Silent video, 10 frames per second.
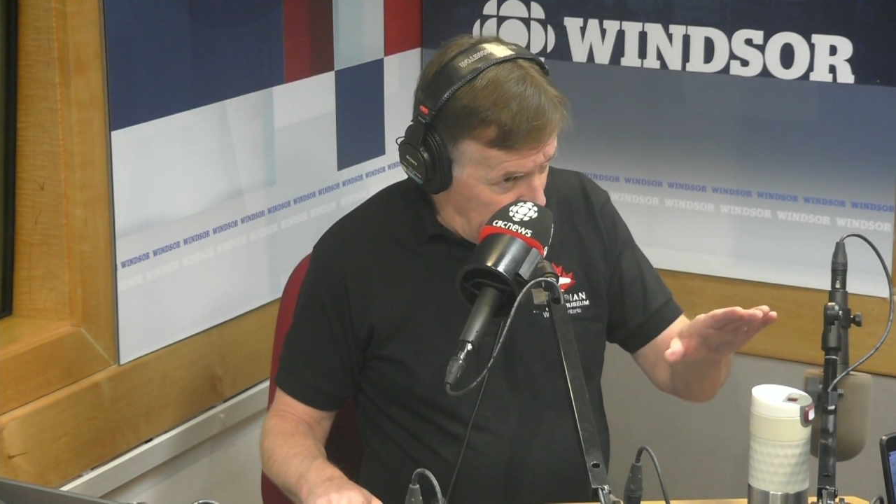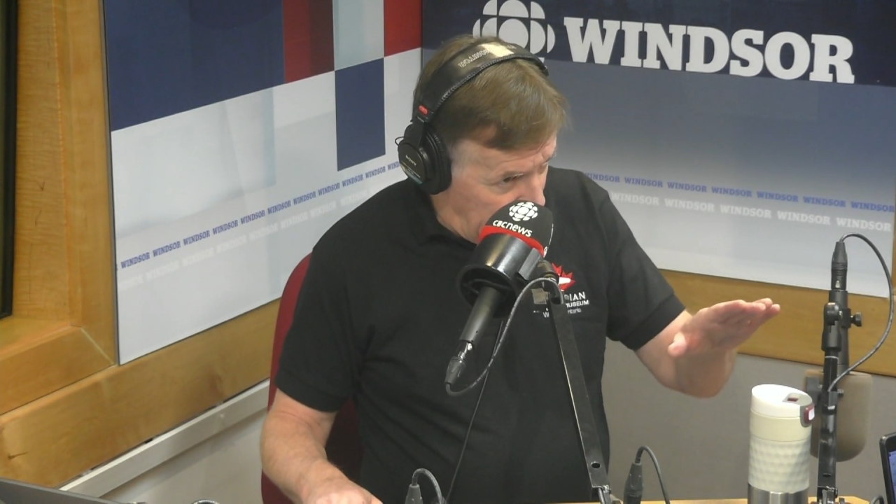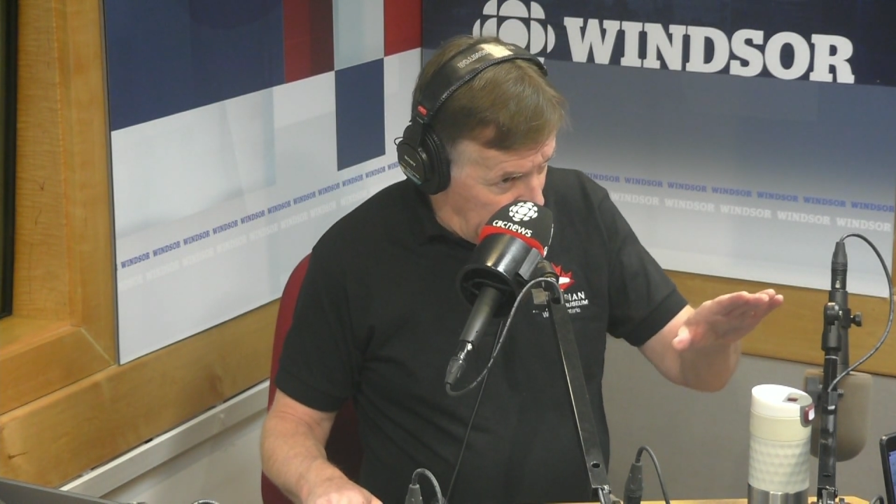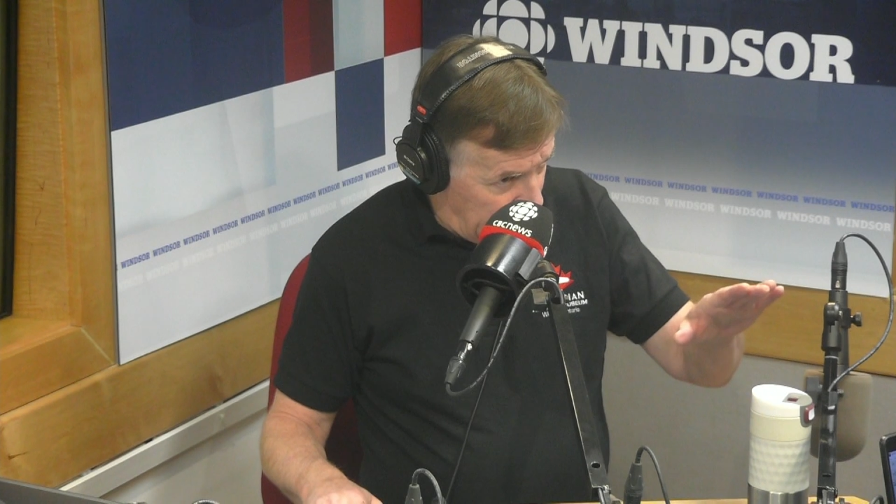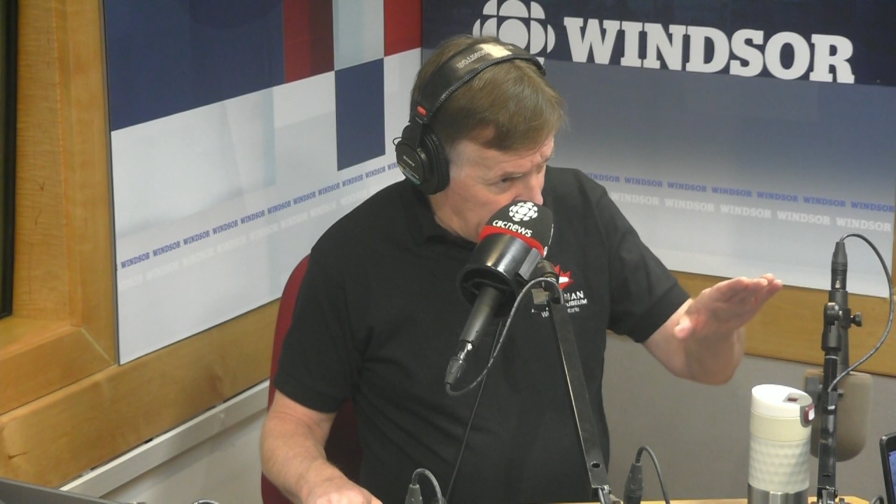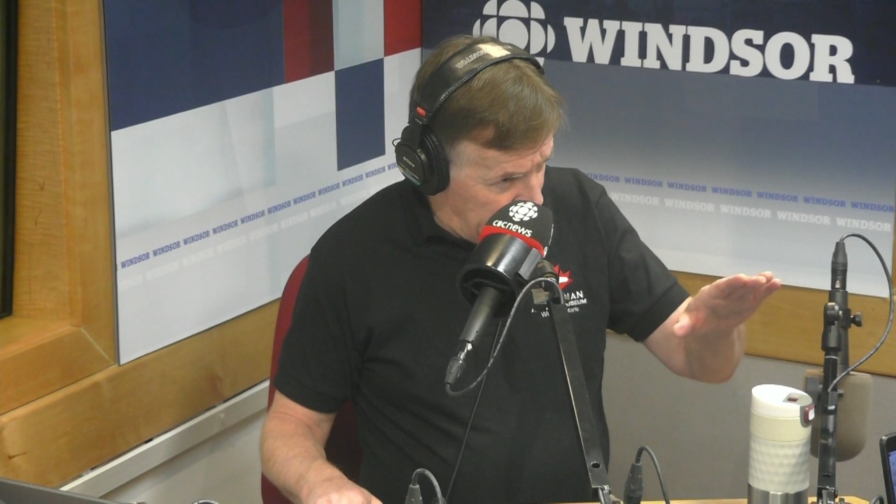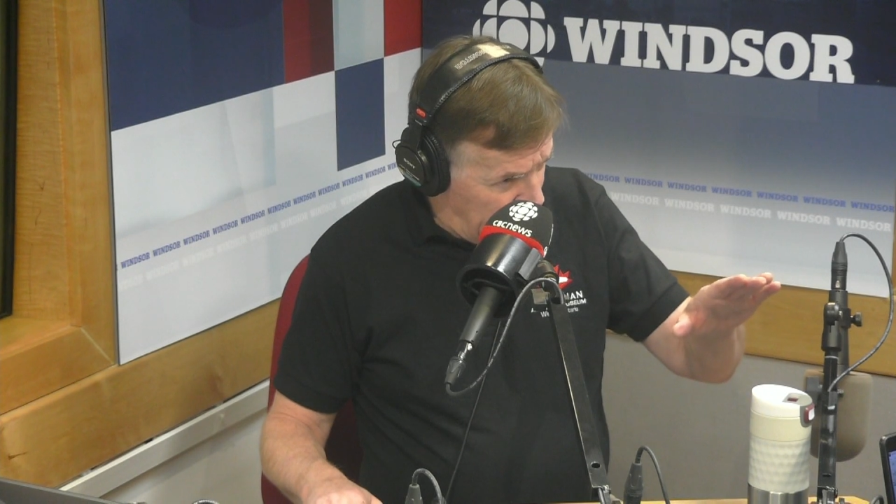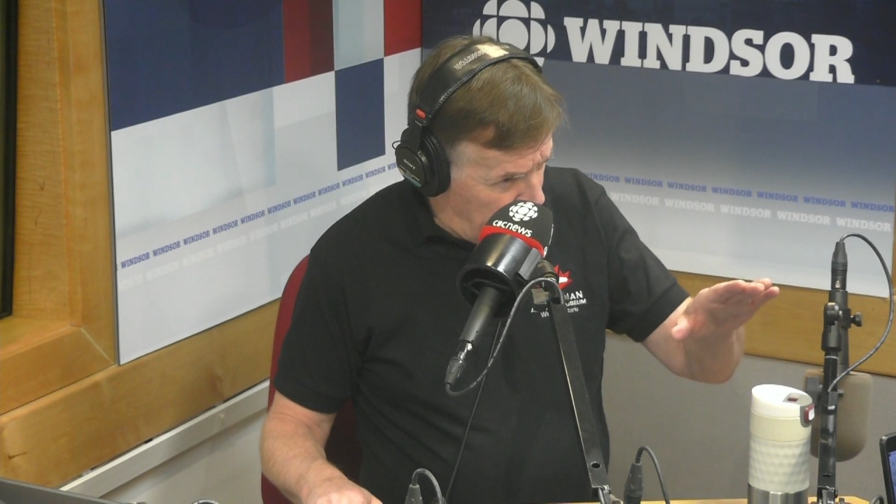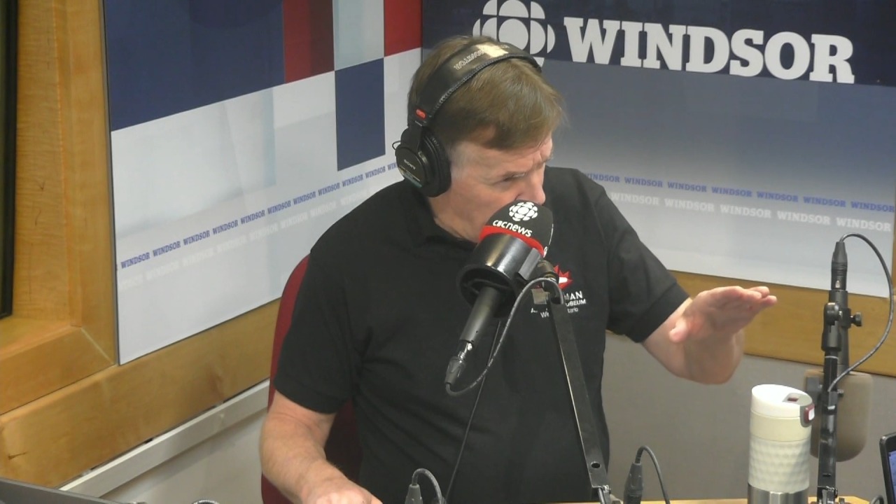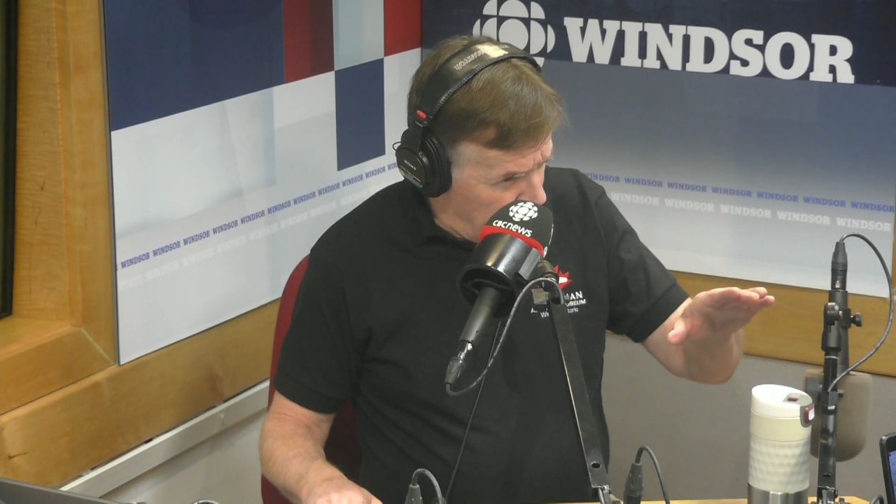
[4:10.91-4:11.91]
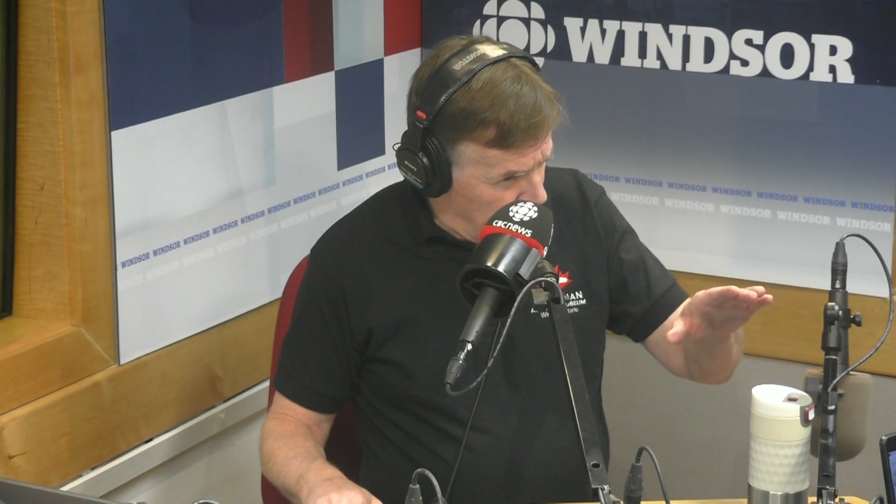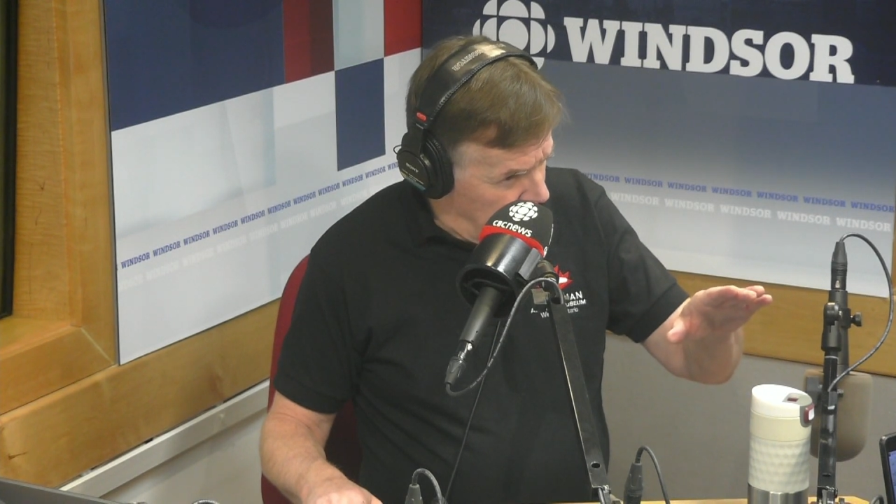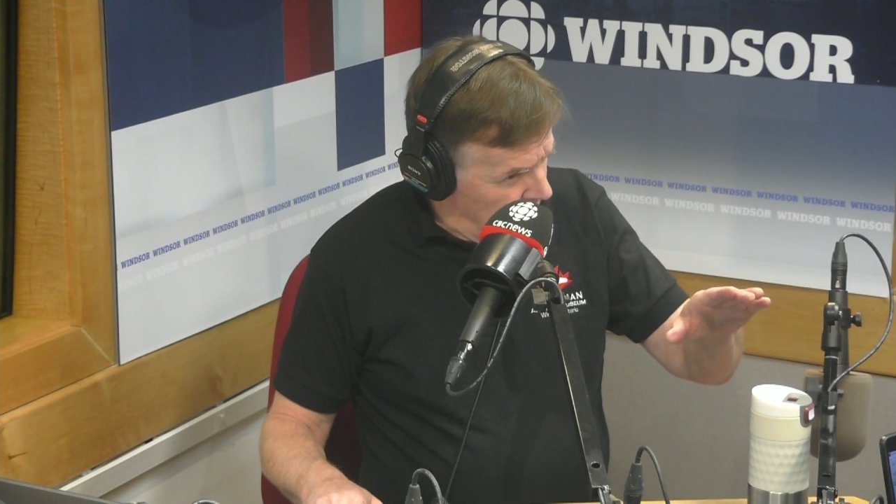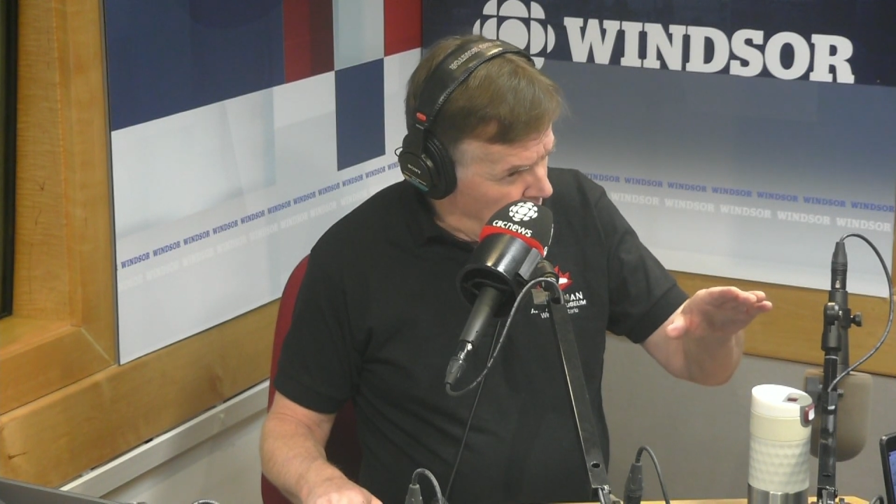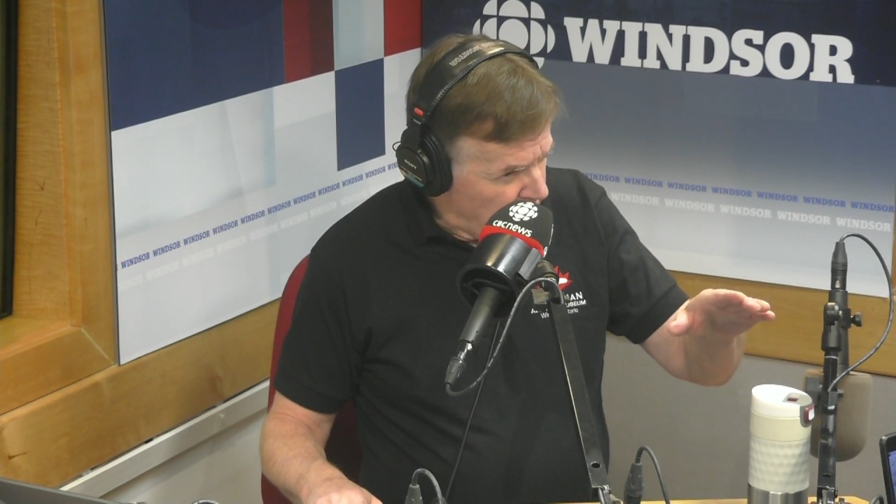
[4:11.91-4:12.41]
And they were
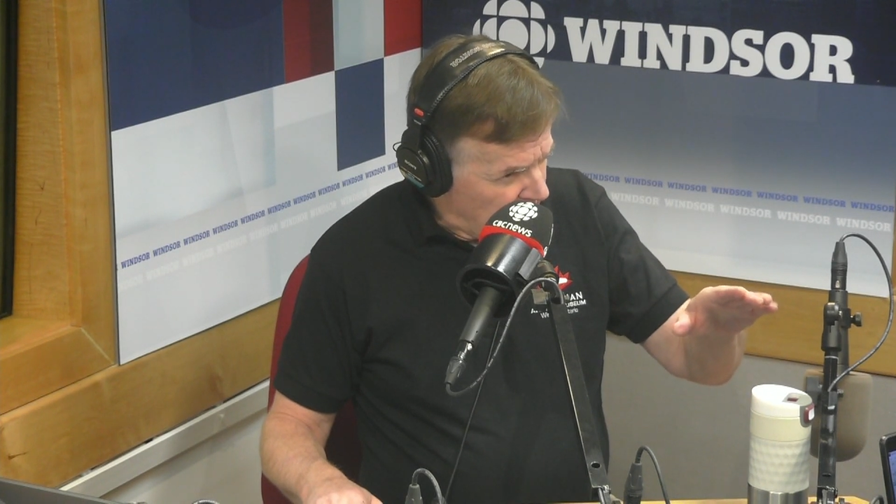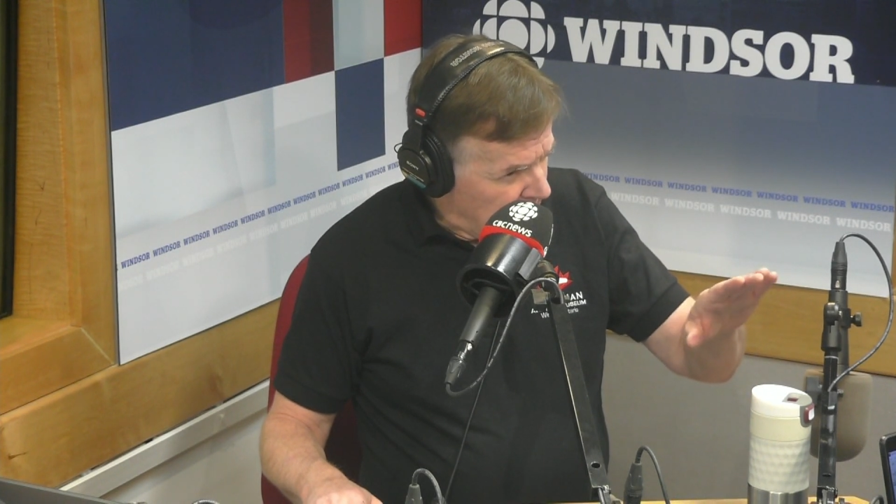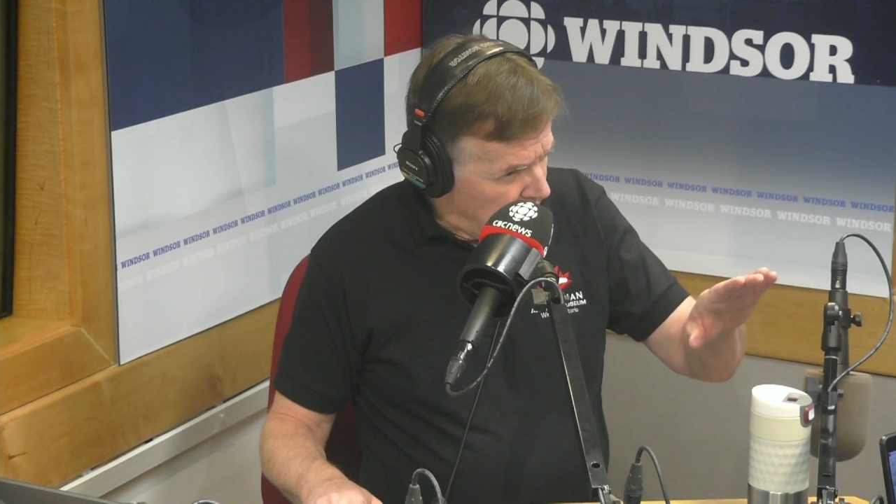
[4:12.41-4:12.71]
usually